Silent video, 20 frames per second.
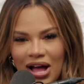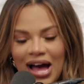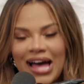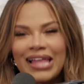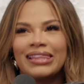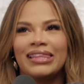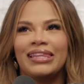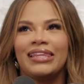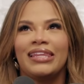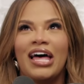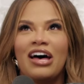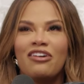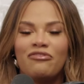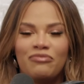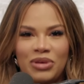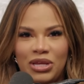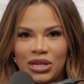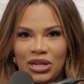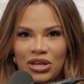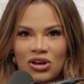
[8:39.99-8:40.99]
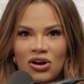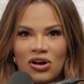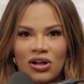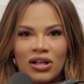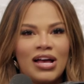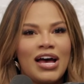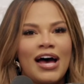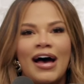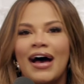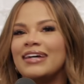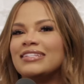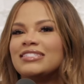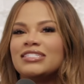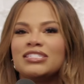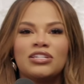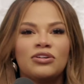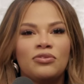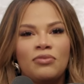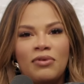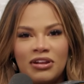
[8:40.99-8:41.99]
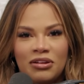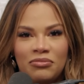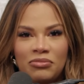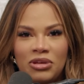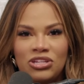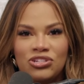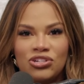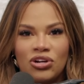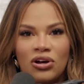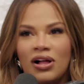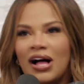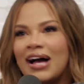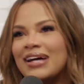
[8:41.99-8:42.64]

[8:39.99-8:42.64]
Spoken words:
I love meeting y'all. I still want to meet y'all.